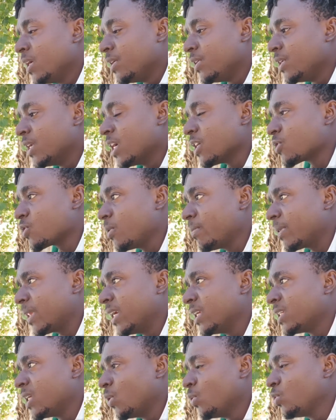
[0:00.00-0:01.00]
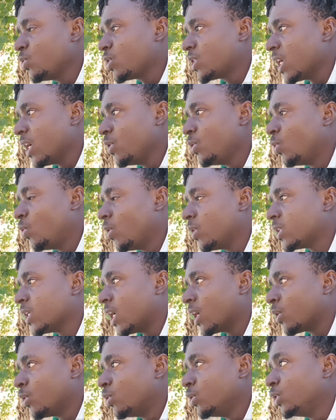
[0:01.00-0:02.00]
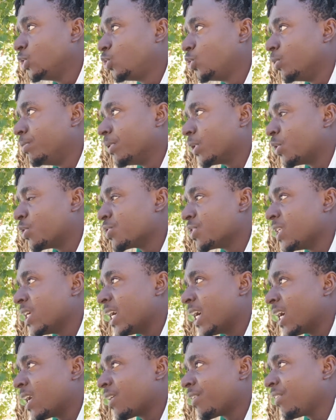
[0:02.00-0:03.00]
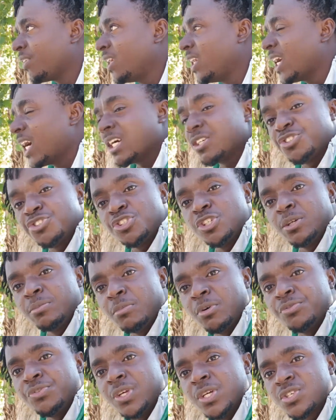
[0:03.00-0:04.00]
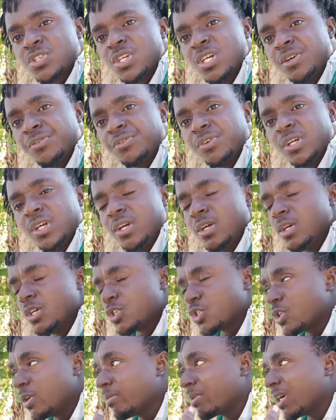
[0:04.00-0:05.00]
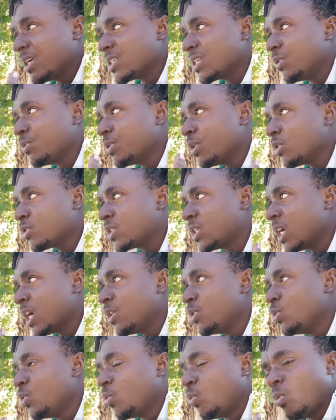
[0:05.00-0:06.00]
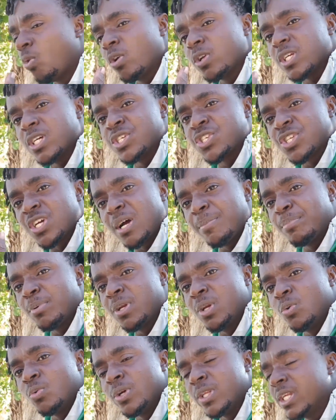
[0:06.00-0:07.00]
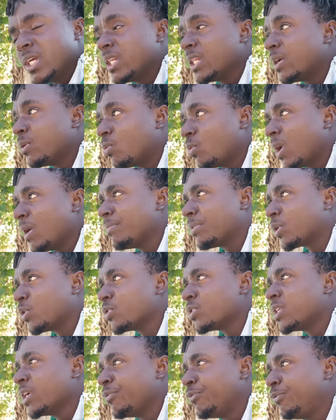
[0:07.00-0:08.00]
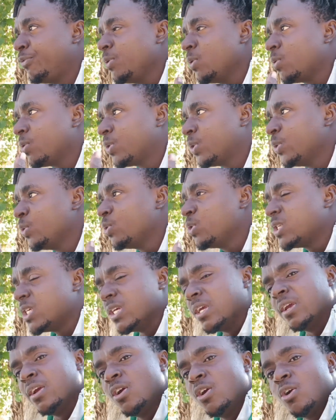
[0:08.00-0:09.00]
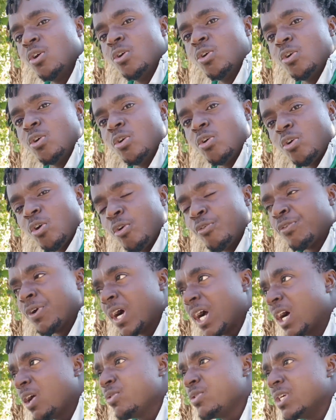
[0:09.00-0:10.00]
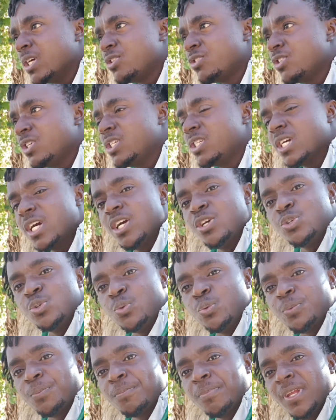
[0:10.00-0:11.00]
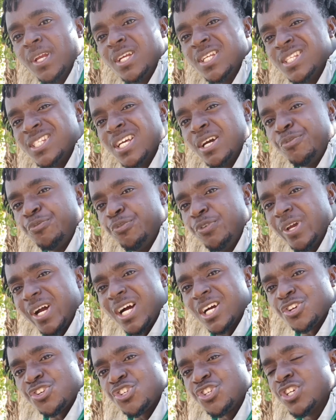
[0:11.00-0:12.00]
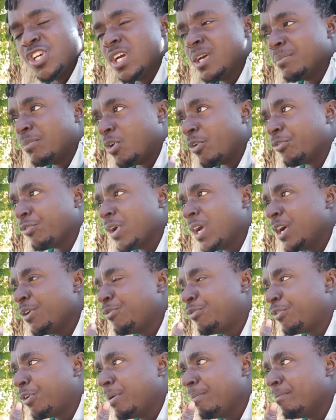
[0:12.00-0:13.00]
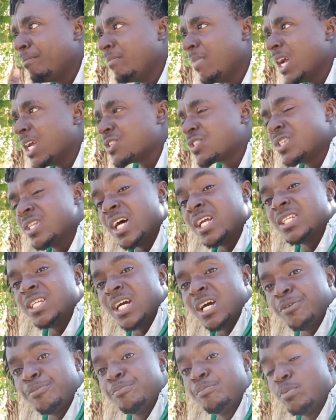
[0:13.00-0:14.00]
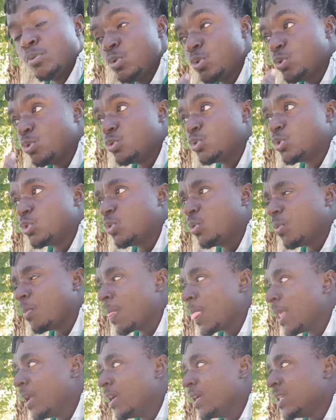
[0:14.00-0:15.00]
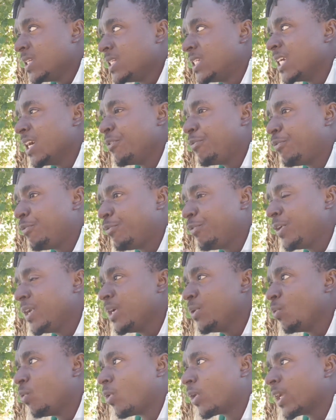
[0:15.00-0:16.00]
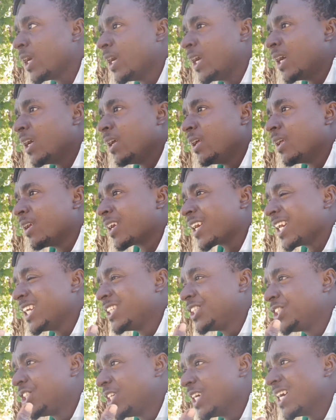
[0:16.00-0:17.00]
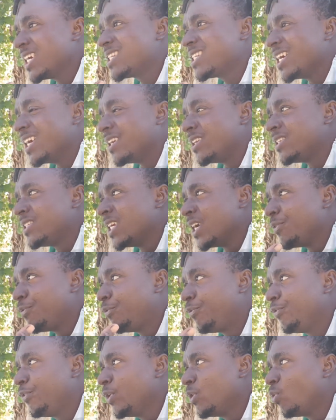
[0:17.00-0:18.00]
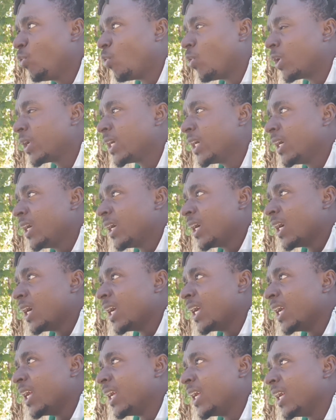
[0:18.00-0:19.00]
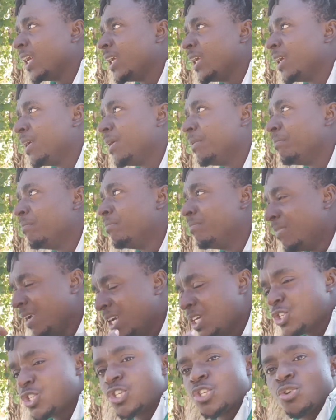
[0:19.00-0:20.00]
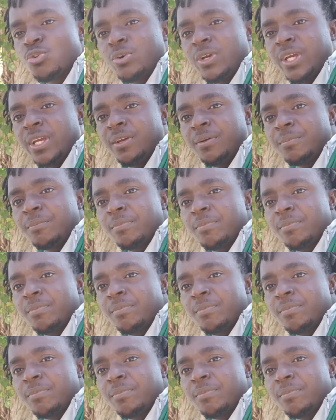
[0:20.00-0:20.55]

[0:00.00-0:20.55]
Yes, sometimes they won't tell you what they are going through because they are really ashamed of themselves. Sometimes they will not tell you what is happening within them. Why? Because they feel guilty of how they treated you. They feel ashamed of every mess that they have put you through. They feel what rejected, they feel what uh, uh, uh in mystery.